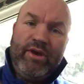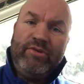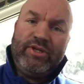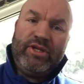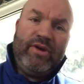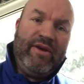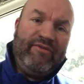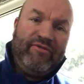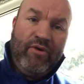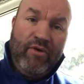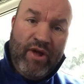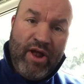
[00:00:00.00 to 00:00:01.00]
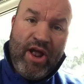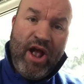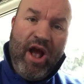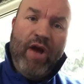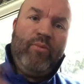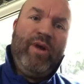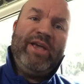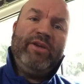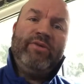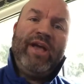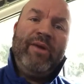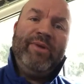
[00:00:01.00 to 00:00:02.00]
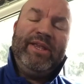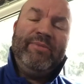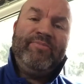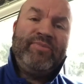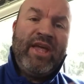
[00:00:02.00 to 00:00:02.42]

Who do you do it for? And where you're going.